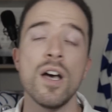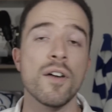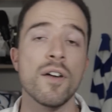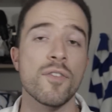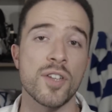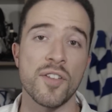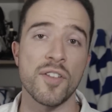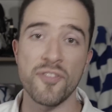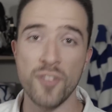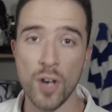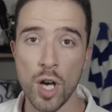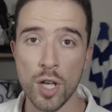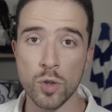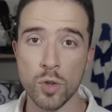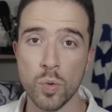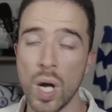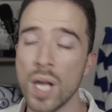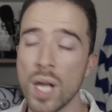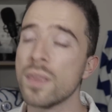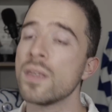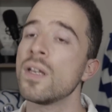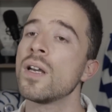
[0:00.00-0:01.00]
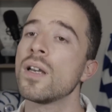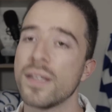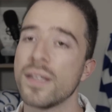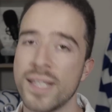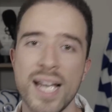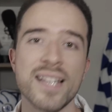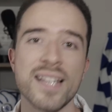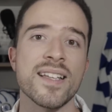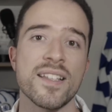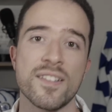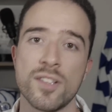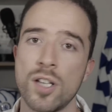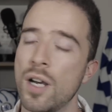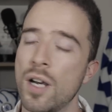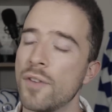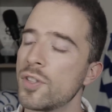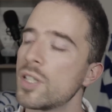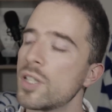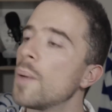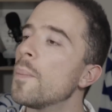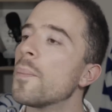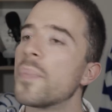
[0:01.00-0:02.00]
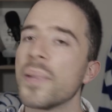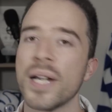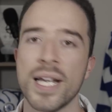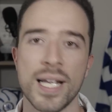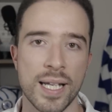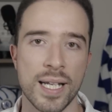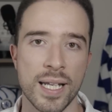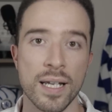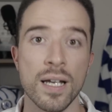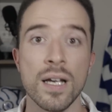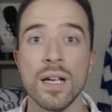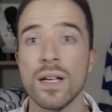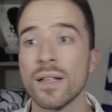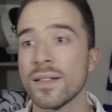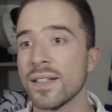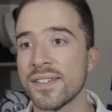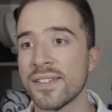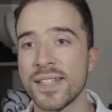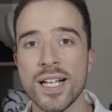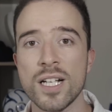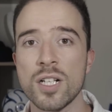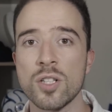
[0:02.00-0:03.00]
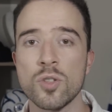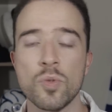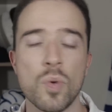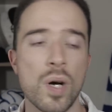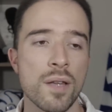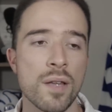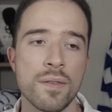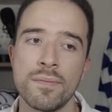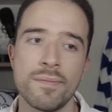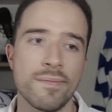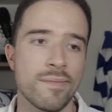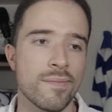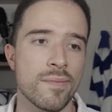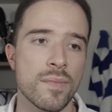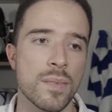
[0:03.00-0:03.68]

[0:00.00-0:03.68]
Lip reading: For the first one, yeah, deserved completely. The second one,